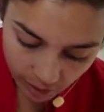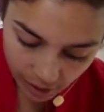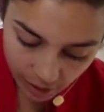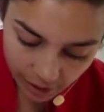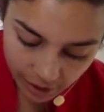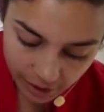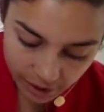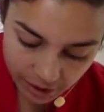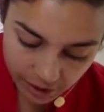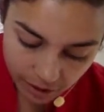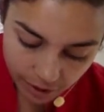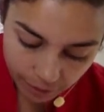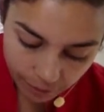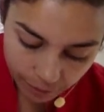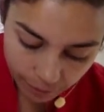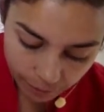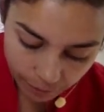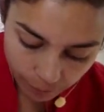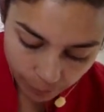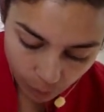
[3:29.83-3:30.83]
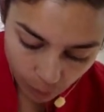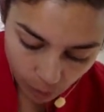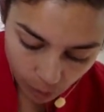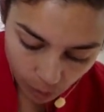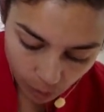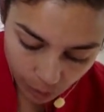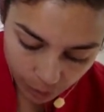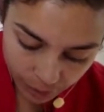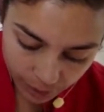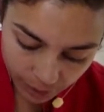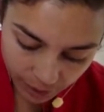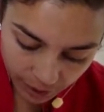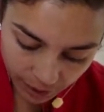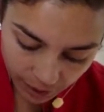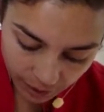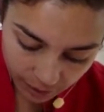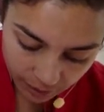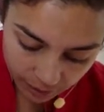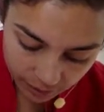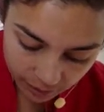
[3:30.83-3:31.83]
List 4
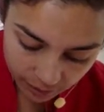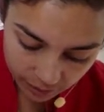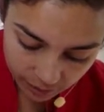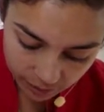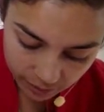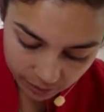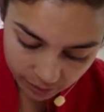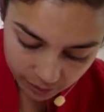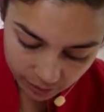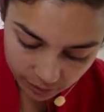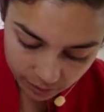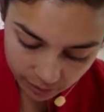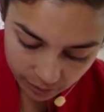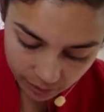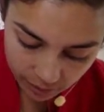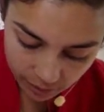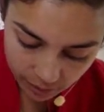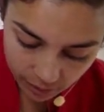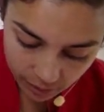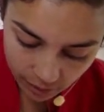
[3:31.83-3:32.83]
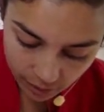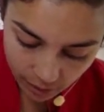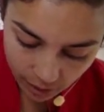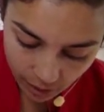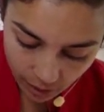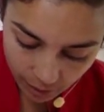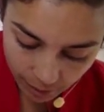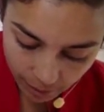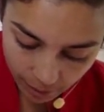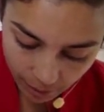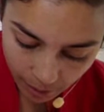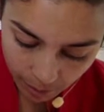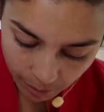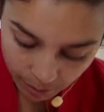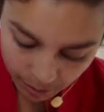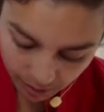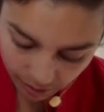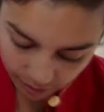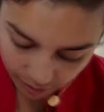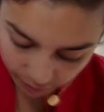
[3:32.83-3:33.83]
things about
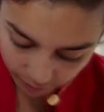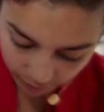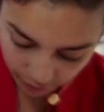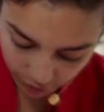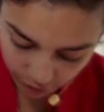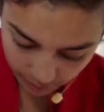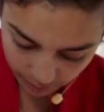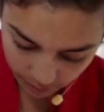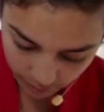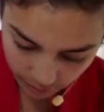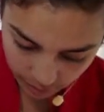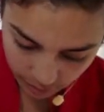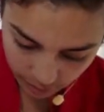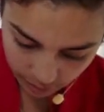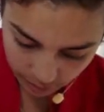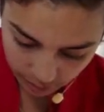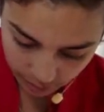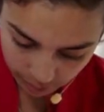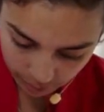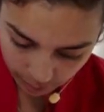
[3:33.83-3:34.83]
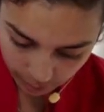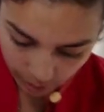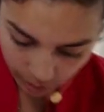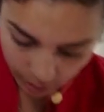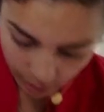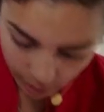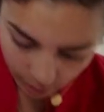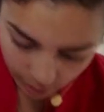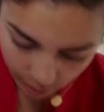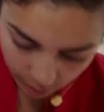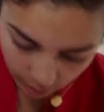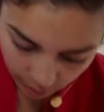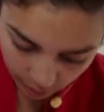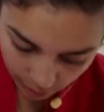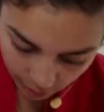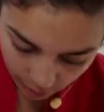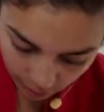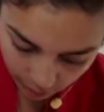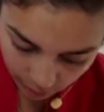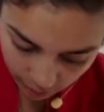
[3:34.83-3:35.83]
Mr. Fisher. So let's put that in another
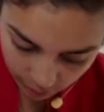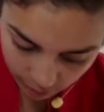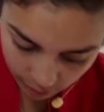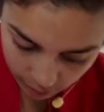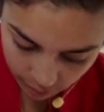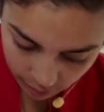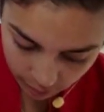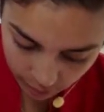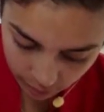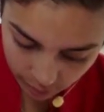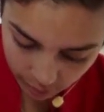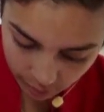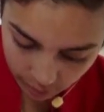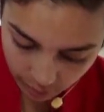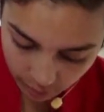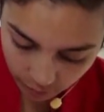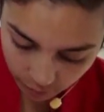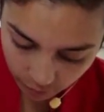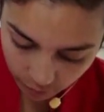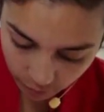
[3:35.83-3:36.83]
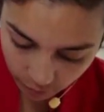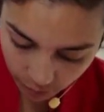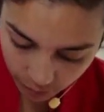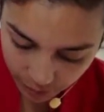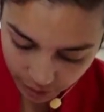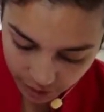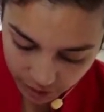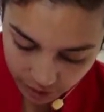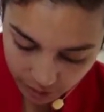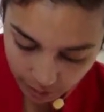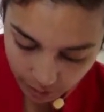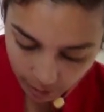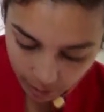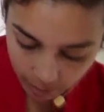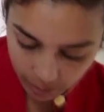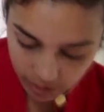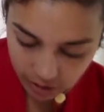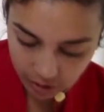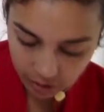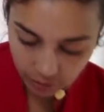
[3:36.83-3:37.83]
colour. 4 things about
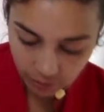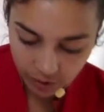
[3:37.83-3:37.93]
Mr.